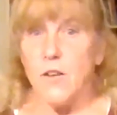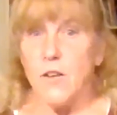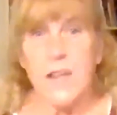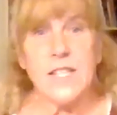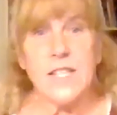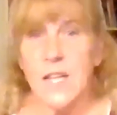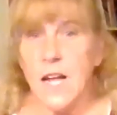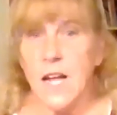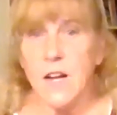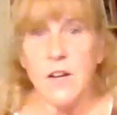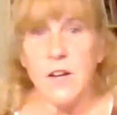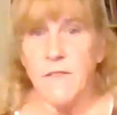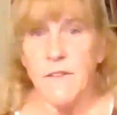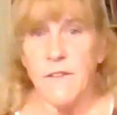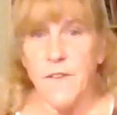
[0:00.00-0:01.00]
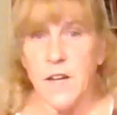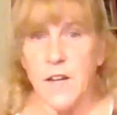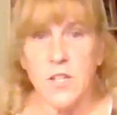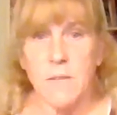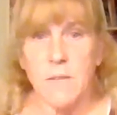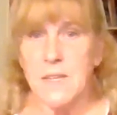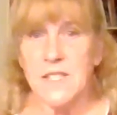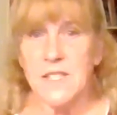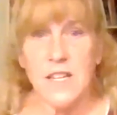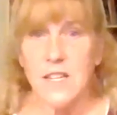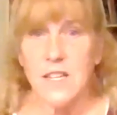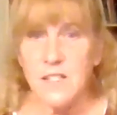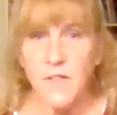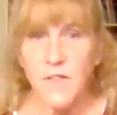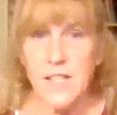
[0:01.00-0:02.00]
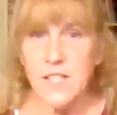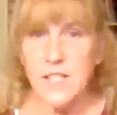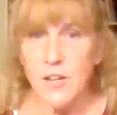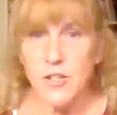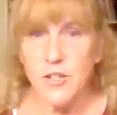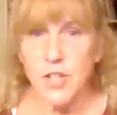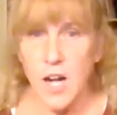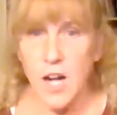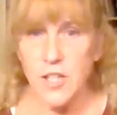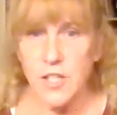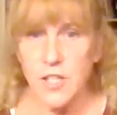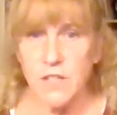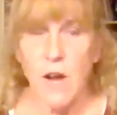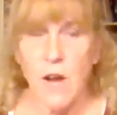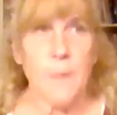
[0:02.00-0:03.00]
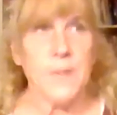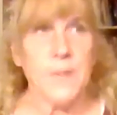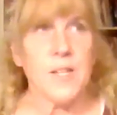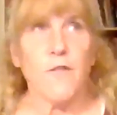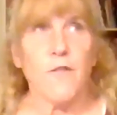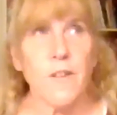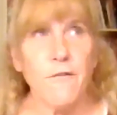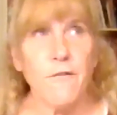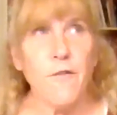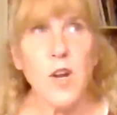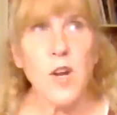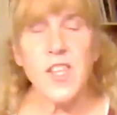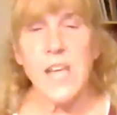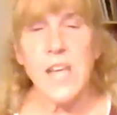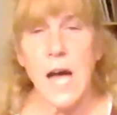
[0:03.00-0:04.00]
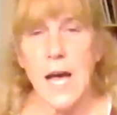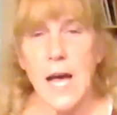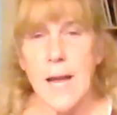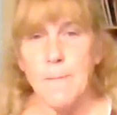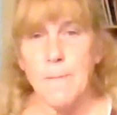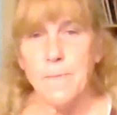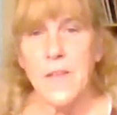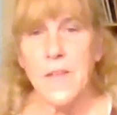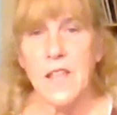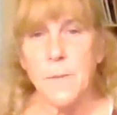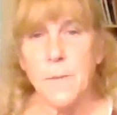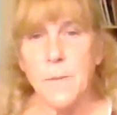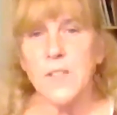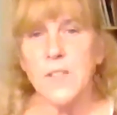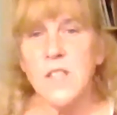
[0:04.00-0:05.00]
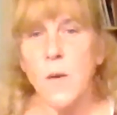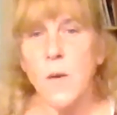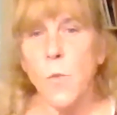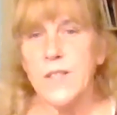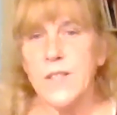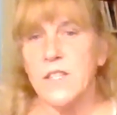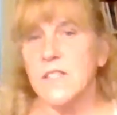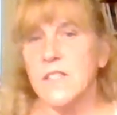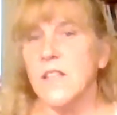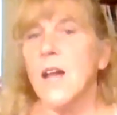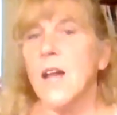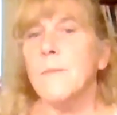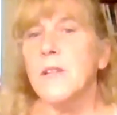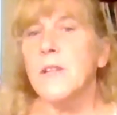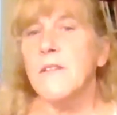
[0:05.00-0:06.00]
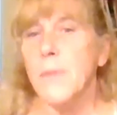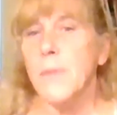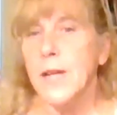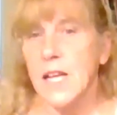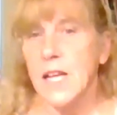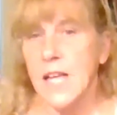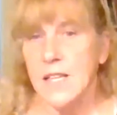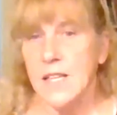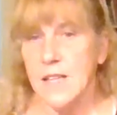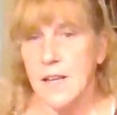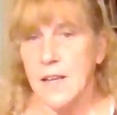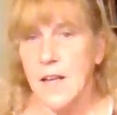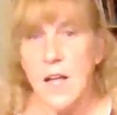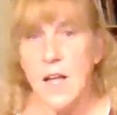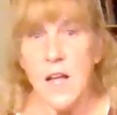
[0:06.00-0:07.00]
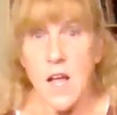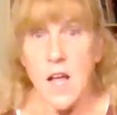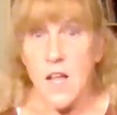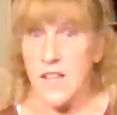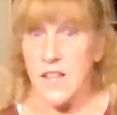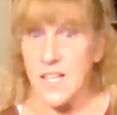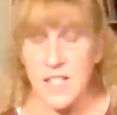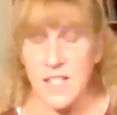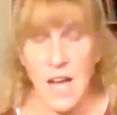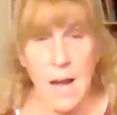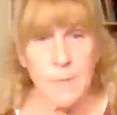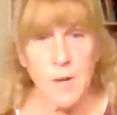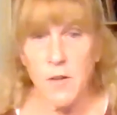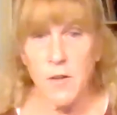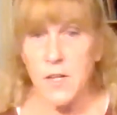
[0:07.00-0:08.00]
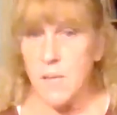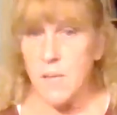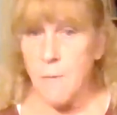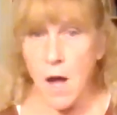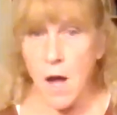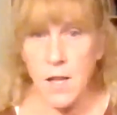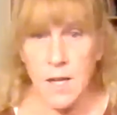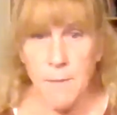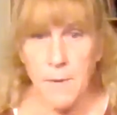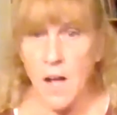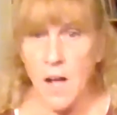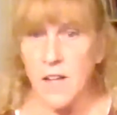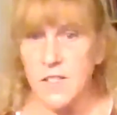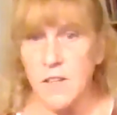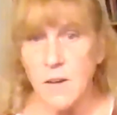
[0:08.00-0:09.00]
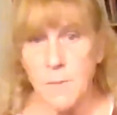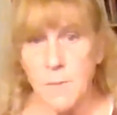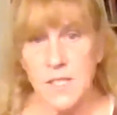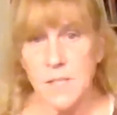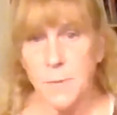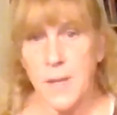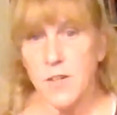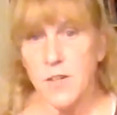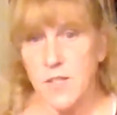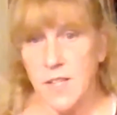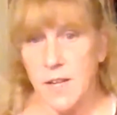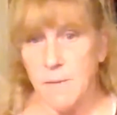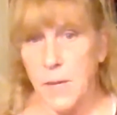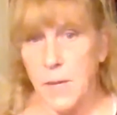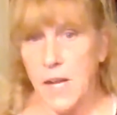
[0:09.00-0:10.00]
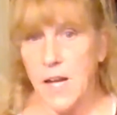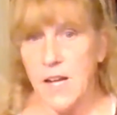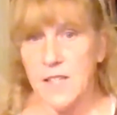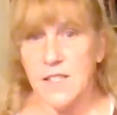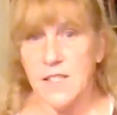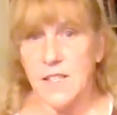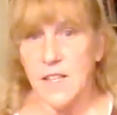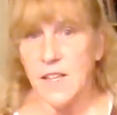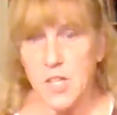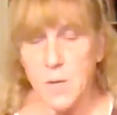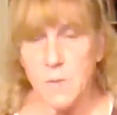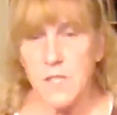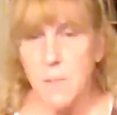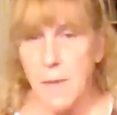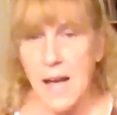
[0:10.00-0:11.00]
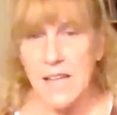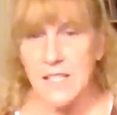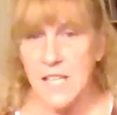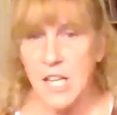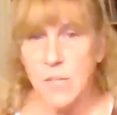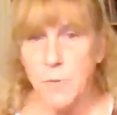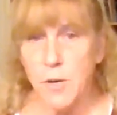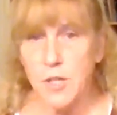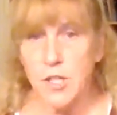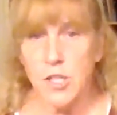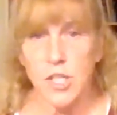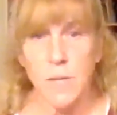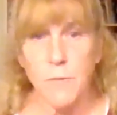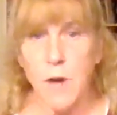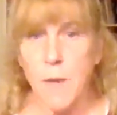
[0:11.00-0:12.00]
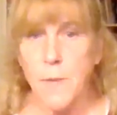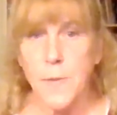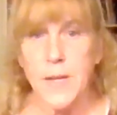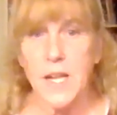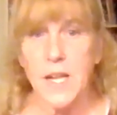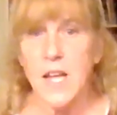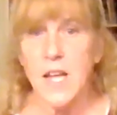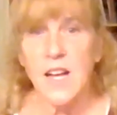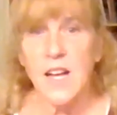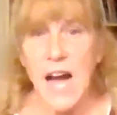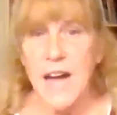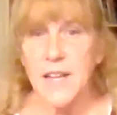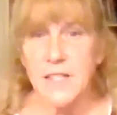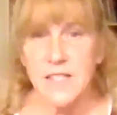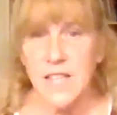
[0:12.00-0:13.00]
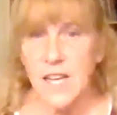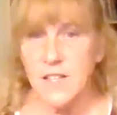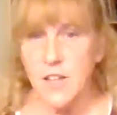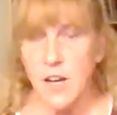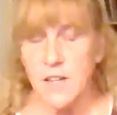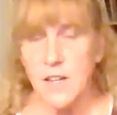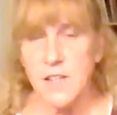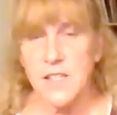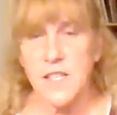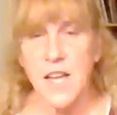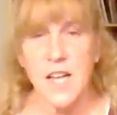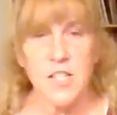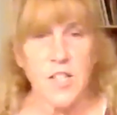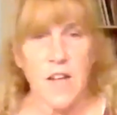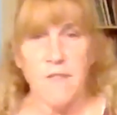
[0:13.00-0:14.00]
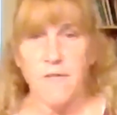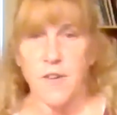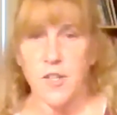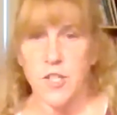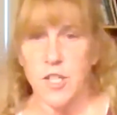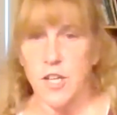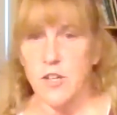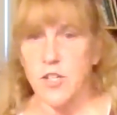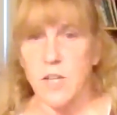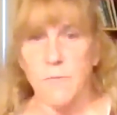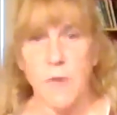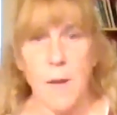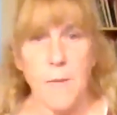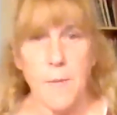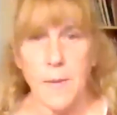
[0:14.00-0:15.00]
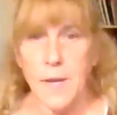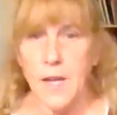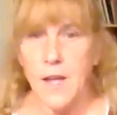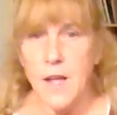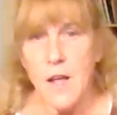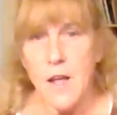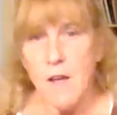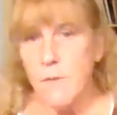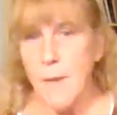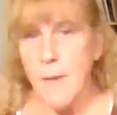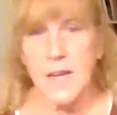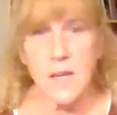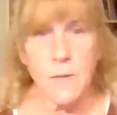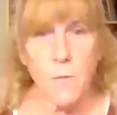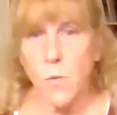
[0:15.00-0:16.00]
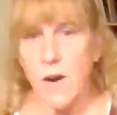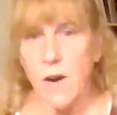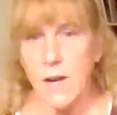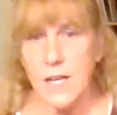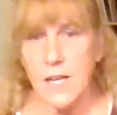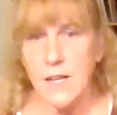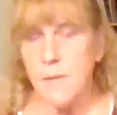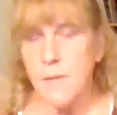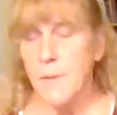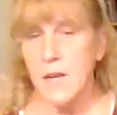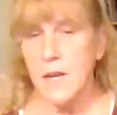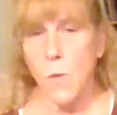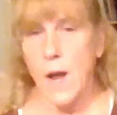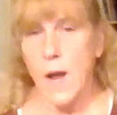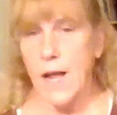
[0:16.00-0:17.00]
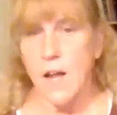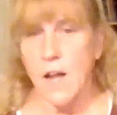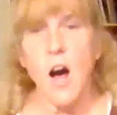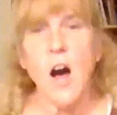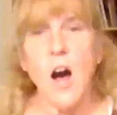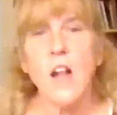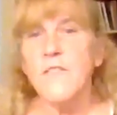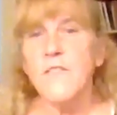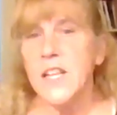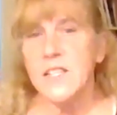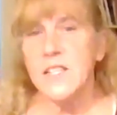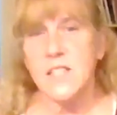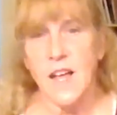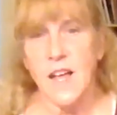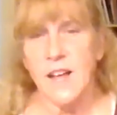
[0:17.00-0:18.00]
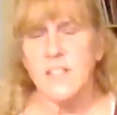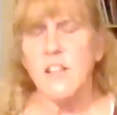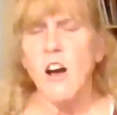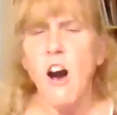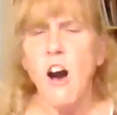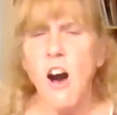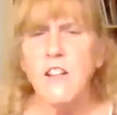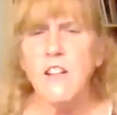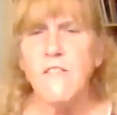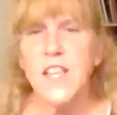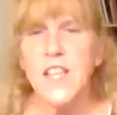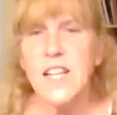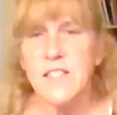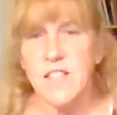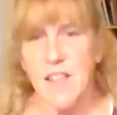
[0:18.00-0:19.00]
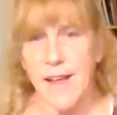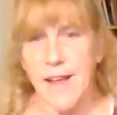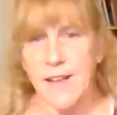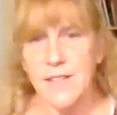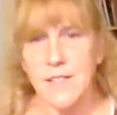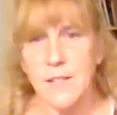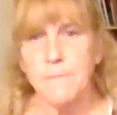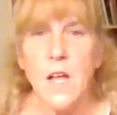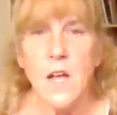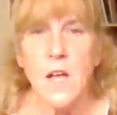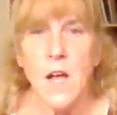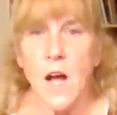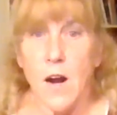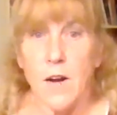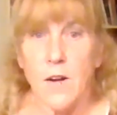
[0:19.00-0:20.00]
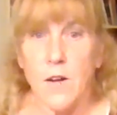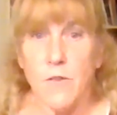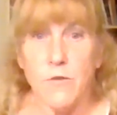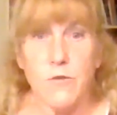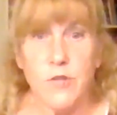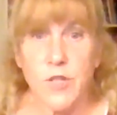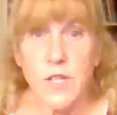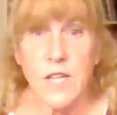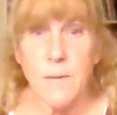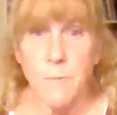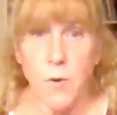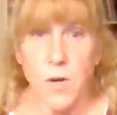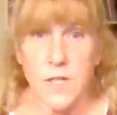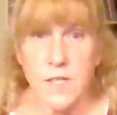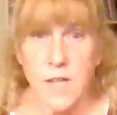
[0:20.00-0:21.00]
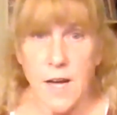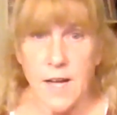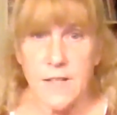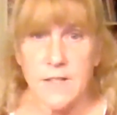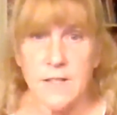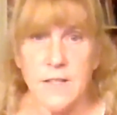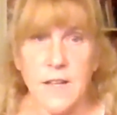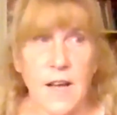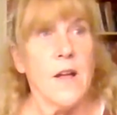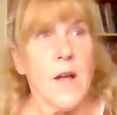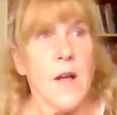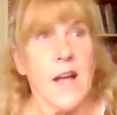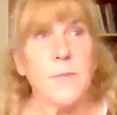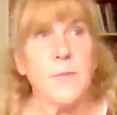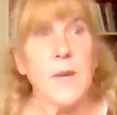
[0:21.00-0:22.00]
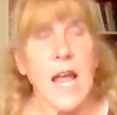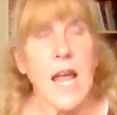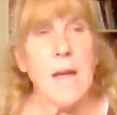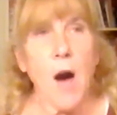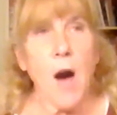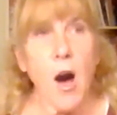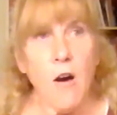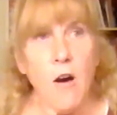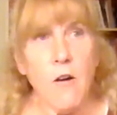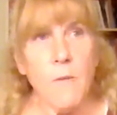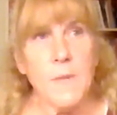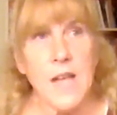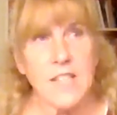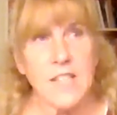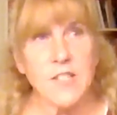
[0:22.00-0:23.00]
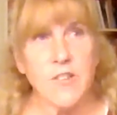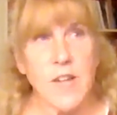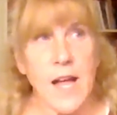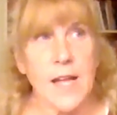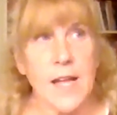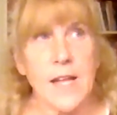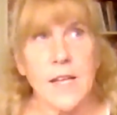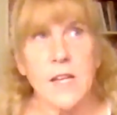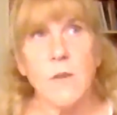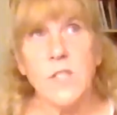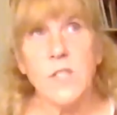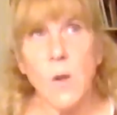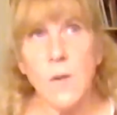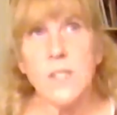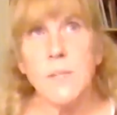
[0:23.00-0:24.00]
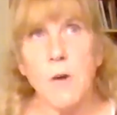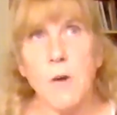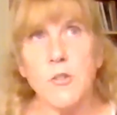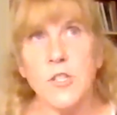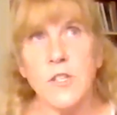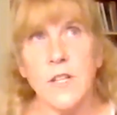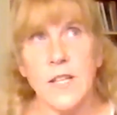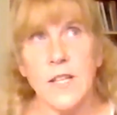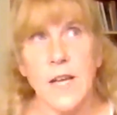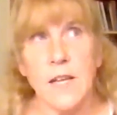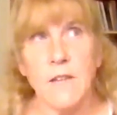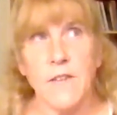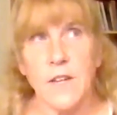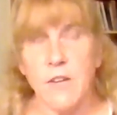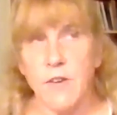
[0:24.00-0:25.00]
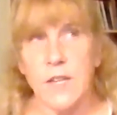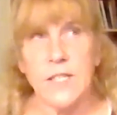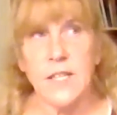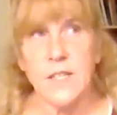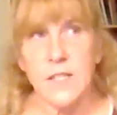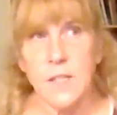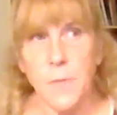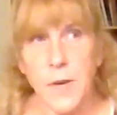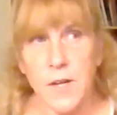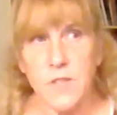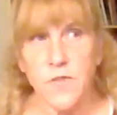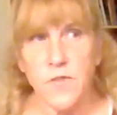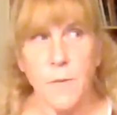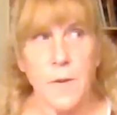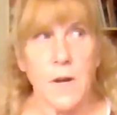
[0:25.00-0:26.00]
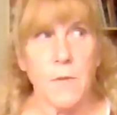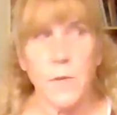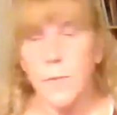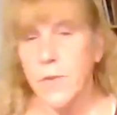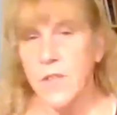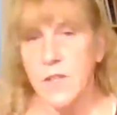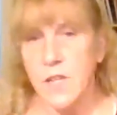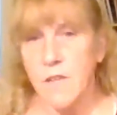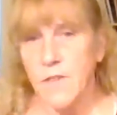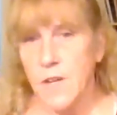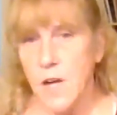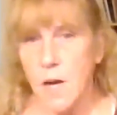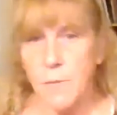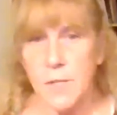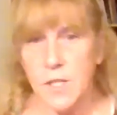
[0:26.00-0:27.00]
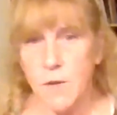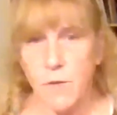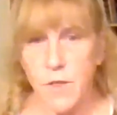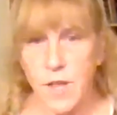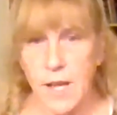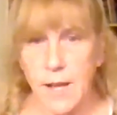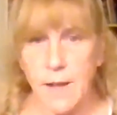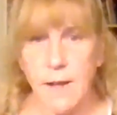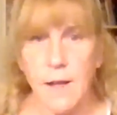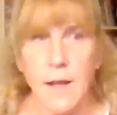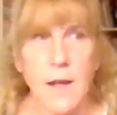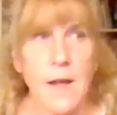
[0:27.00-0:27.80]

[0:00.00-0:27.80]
Gracie and I couldn't even function. Miss Cindy's face, her jaw just dropped. So for the fourth time, the person that wins it is unbelievably connected. This time, not only to Molly, but also to Mrs. Peterson, because she was the backstage person. She probably guided Santa onto the stage that first year. She probably reminded him where he needed to be and when. All of these things are crucially important to us. As we came home yesterday, it's always emotional at the end of it. Gracie disappears for a bit. We put the TV on. We don't think.